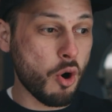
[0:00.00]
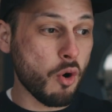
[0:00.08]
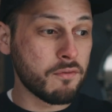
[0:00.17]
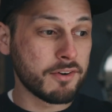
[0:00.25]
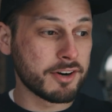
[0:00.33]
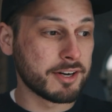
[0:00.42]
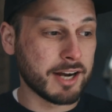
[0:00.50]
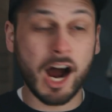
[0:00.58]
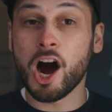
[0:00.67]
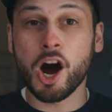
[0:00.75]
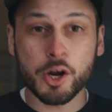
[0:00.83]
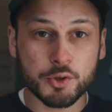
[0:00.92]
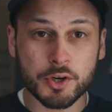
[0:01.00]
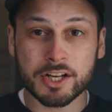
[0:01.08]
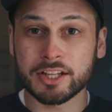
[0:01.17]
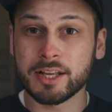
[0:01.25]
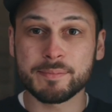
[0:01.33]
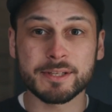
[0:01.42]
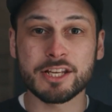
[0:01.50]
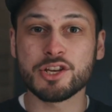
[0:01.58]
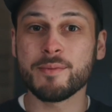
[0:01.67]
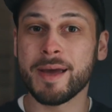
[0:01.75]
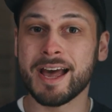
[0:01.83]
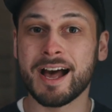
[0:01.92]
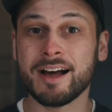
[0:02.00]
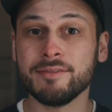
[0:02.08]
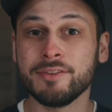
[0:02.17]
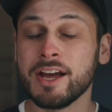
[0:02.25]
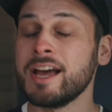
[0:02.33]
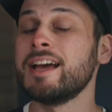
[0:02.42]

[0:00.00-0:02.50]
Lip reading: over 100 clips that you may have,